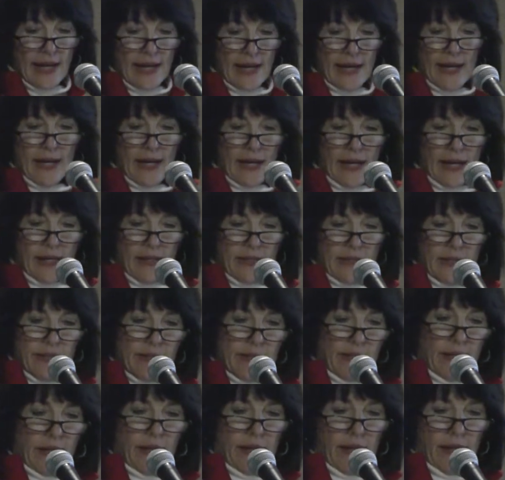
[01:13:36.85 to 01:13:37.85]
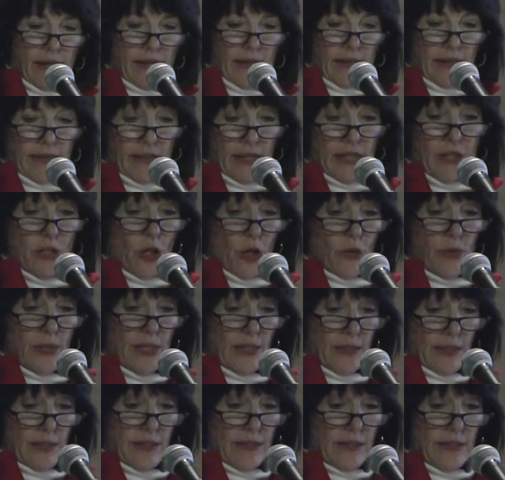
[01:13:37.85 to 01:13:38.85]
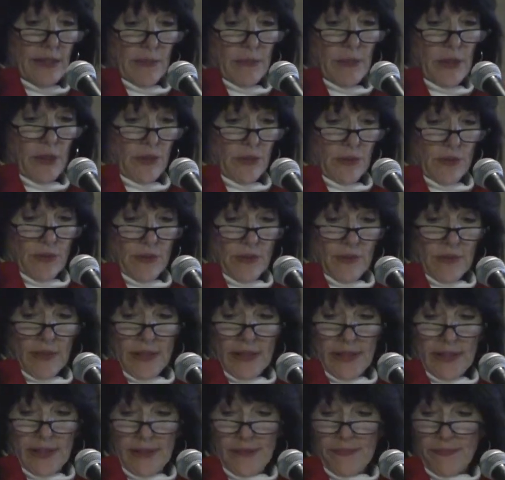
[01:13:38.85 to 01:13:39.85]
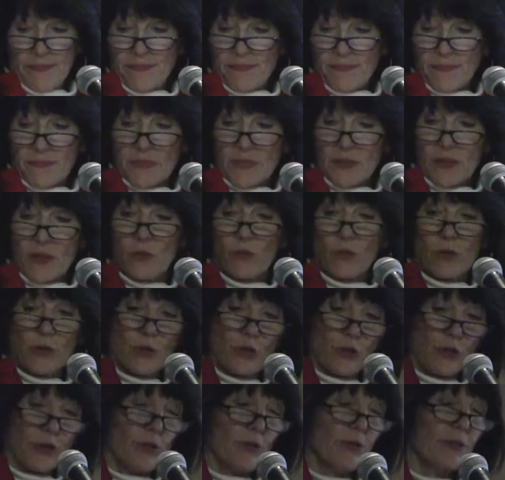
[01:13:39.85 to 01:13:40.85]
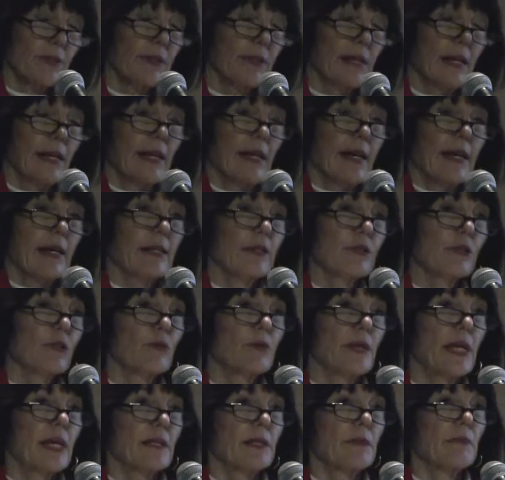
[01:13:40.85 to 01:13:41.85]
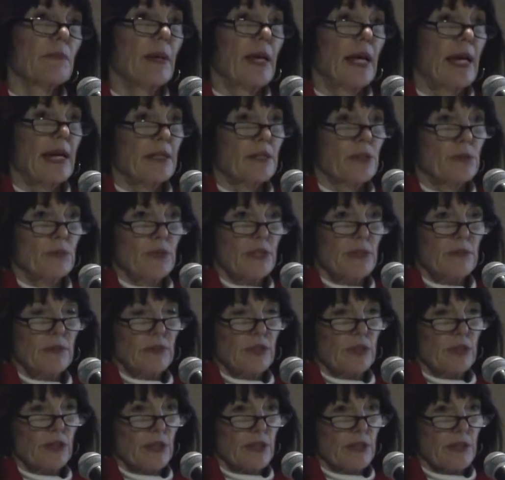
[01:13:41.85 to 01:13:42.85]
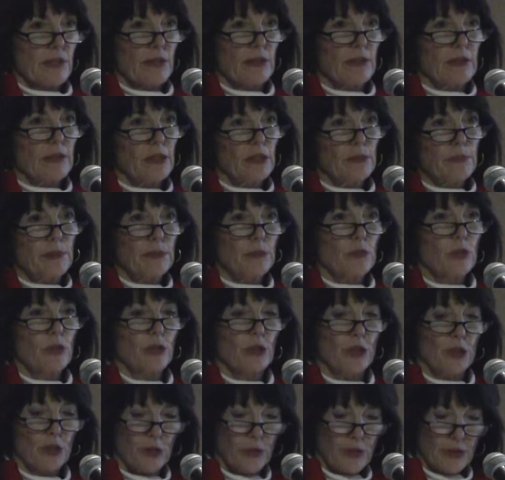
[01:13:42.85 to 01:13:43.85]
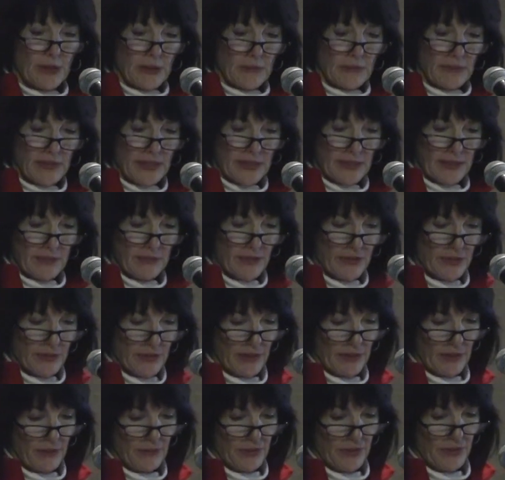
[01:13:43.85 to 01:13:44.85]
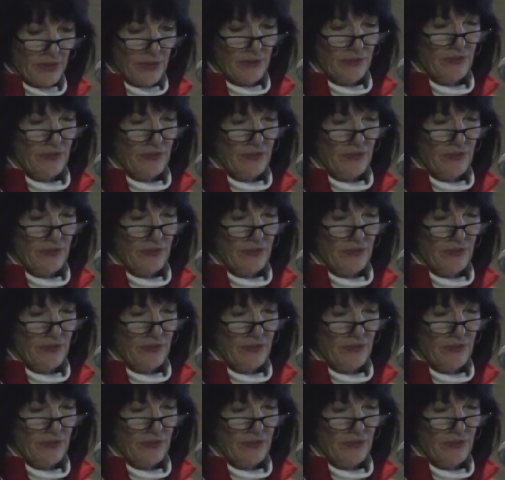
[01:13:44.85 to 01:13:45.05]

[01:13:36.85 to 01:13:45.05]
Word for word: and uh, as I know it did in some other um, orchards. And so we had to back sweeten with just a little bit more sugar than we did with our, with